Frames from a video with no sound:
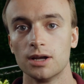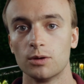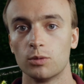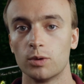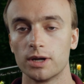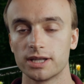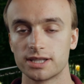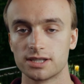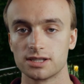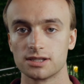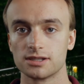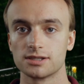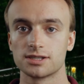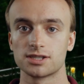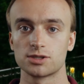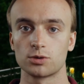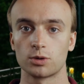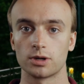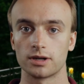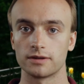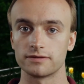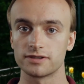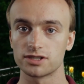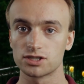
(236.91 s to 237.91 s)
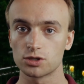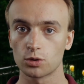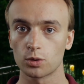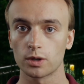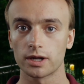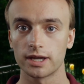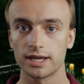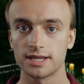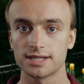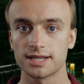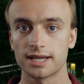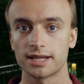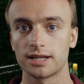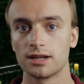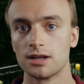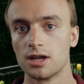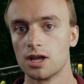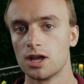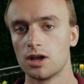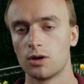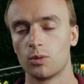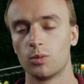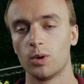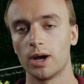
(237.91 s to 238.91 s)
What sort of story is it?
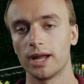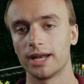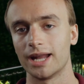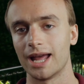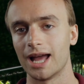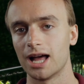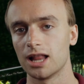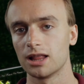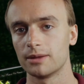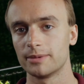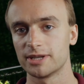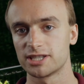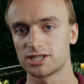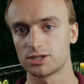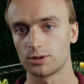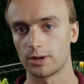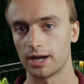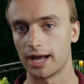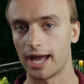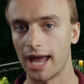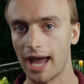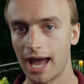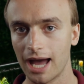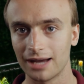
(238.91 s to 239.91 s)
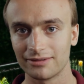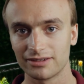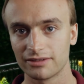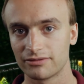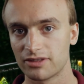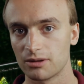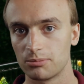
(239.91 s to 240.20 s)
What elements do I have of